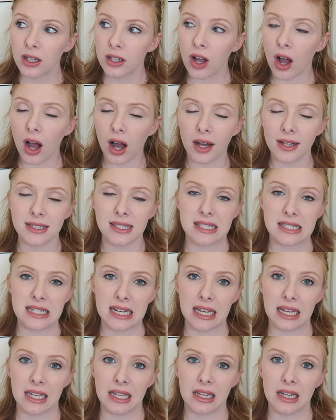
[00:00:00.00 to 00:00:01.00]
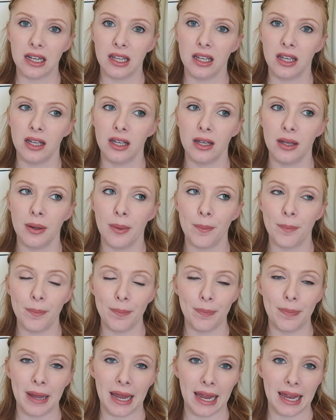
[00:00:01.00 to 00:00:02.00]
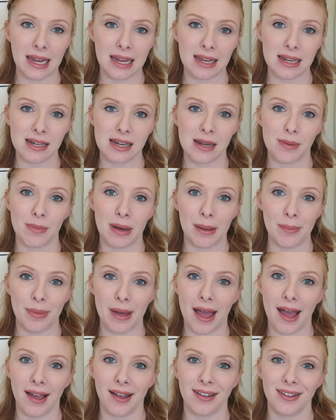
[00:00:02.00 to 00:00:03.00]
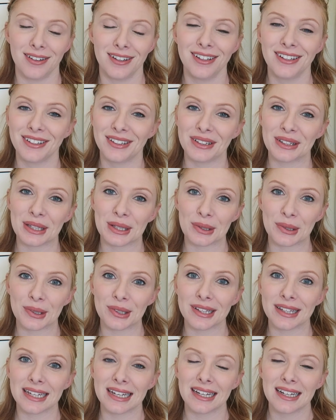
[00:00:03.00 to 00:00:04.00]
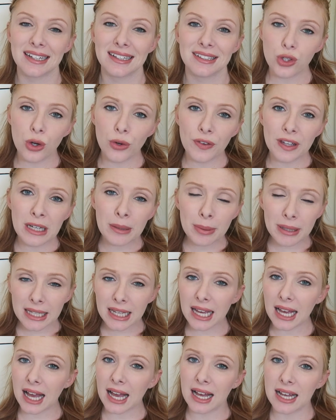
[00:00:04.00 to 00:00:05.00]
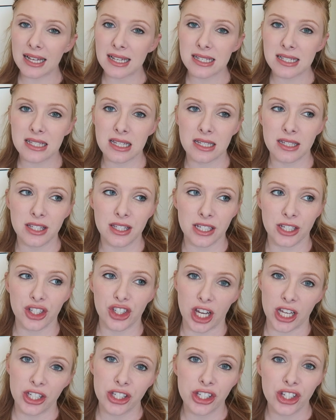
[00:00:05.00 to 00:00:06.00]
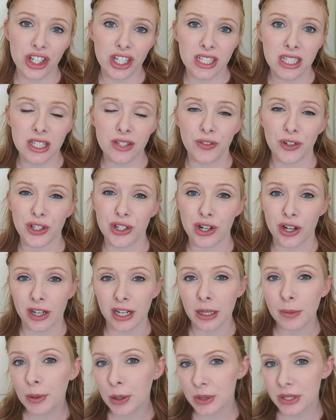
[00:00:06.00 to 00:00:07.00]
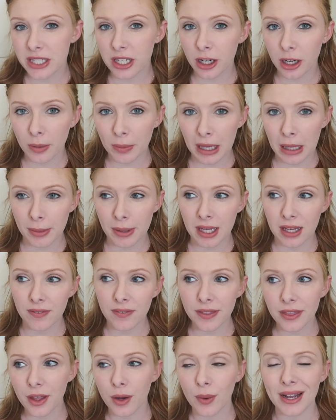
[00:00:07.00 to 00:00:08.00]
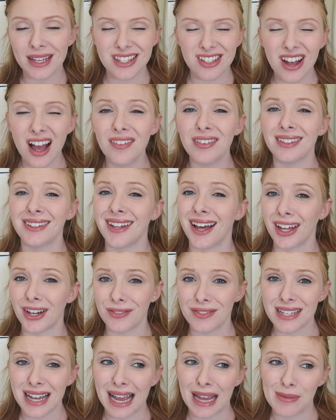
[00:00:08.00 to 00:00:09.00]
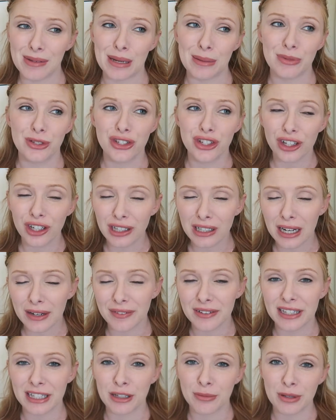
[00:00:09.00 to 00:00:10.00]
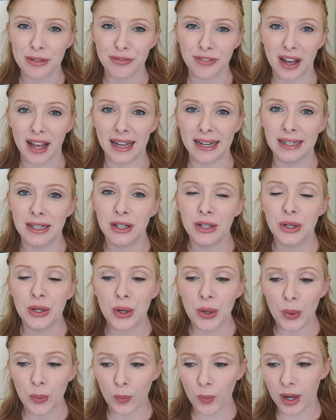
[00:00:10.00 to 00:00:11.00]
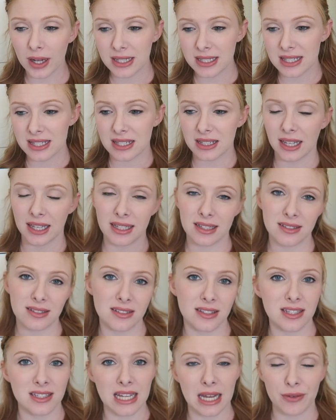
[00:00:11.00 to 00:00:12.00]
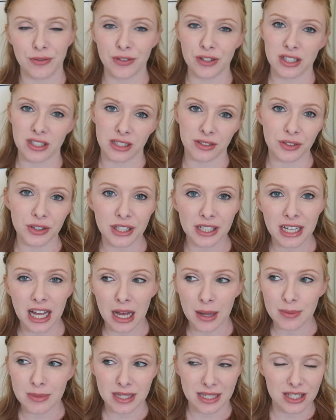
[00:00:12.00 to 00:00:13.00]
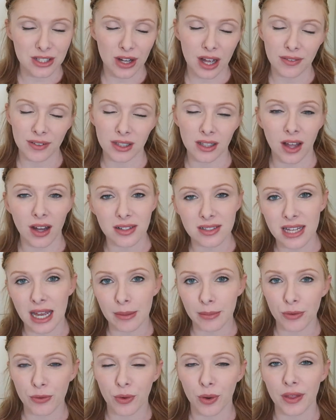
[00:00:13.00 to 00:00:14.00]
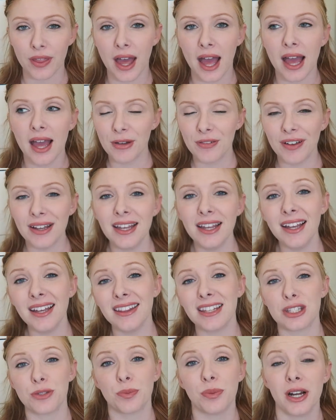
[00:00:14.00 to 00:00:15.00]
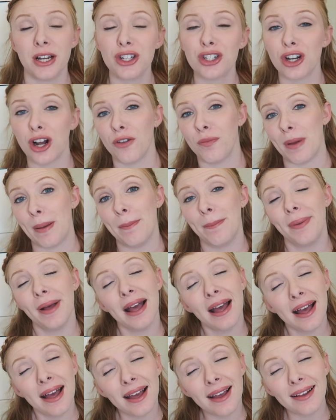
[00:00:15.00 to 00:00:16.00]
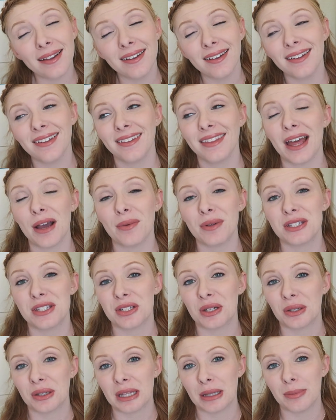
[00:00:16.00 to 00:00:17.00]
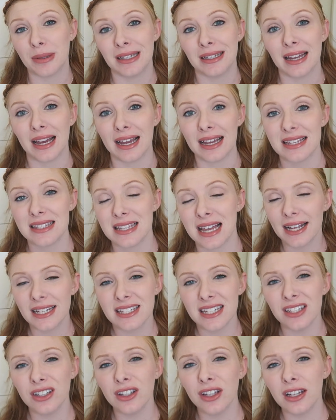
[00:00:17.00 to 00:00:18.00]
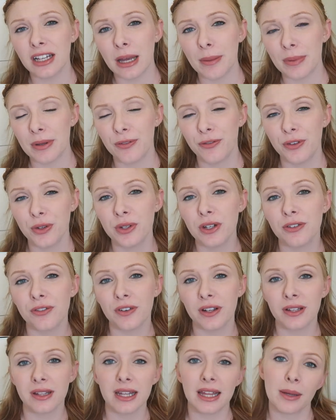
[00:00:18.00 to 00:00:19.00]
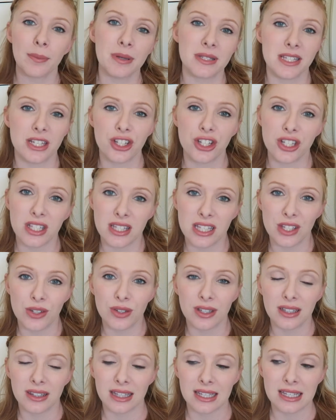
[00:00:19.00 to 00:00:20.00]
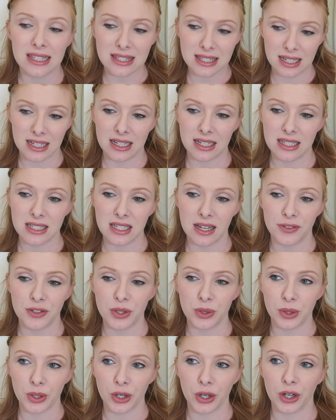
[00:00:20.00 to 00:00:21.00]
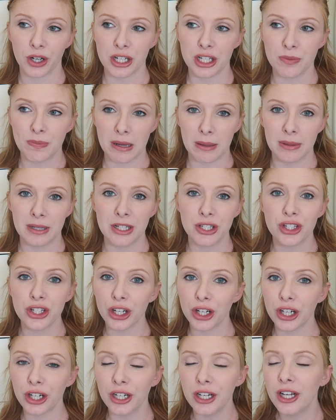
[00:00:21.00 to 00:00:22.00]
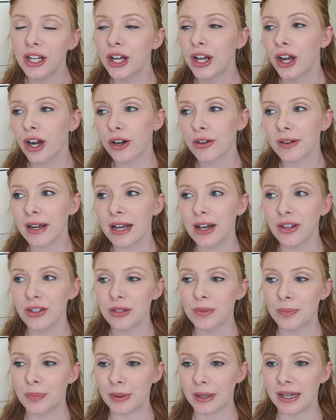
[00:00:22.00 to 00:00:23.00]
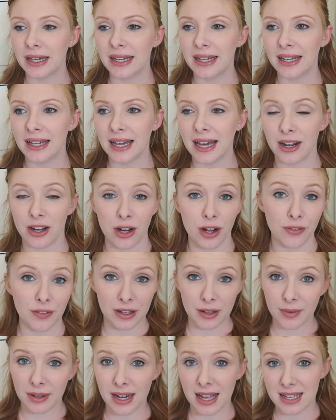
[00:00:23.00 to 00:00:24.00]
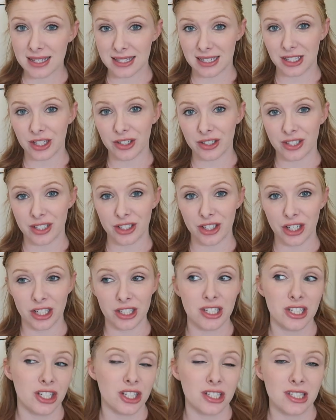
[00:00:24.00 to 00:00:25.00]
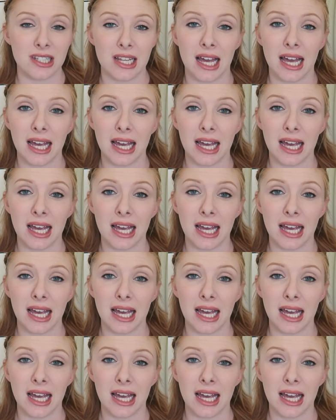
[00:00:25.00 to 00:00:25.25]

constant pain in my back, literally. So if anybody has suggestions for turning a posterior baby, even though I still have a lot of time and I'm sure everything will be fine once like the time for delivery comes, I still have a long time before that. If I could get this pressure off my back, that would certainly be nice. I did look up a few different like positions that you can like sit in and stuff to encourage baby to turn around, but I don't know. If anyone has any good suggestions,